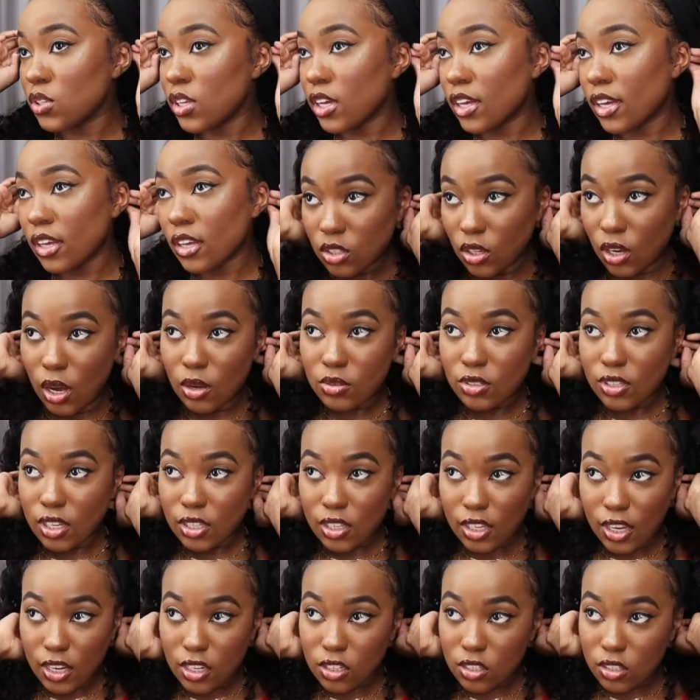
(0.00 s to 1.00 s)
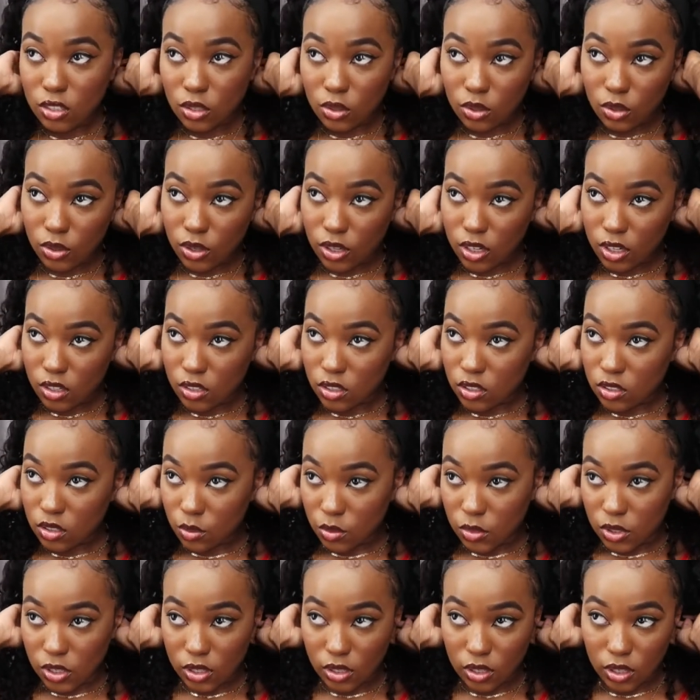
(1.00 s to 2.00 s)
that so I was like that is so crazy to
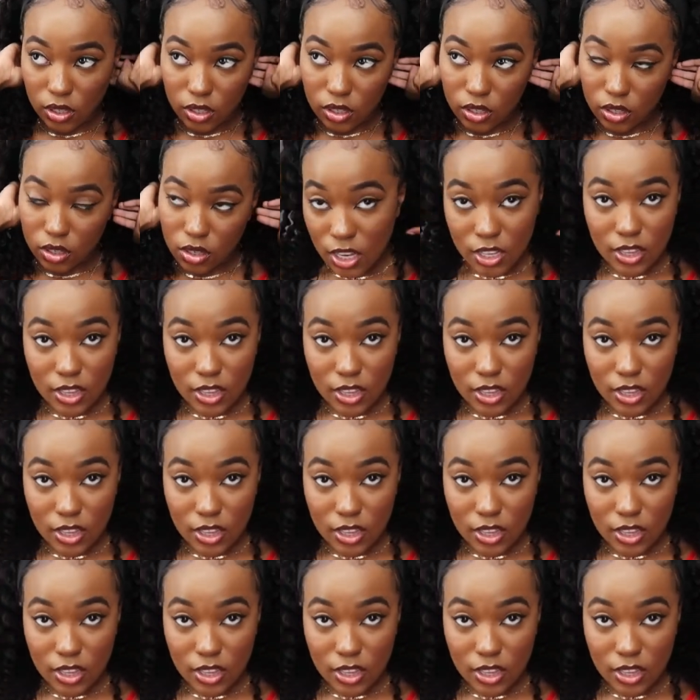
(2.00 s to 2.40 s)
me like